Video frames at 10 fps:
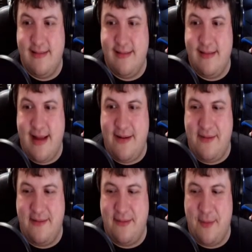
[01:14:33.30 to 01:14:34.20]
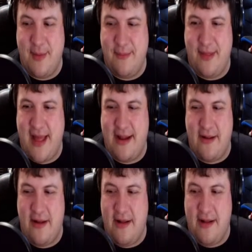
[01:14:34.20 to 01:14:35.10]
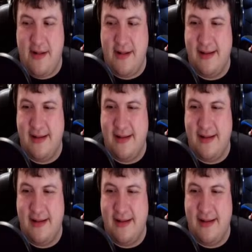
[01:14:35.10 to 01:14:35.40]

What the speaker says: I don't remember that at all.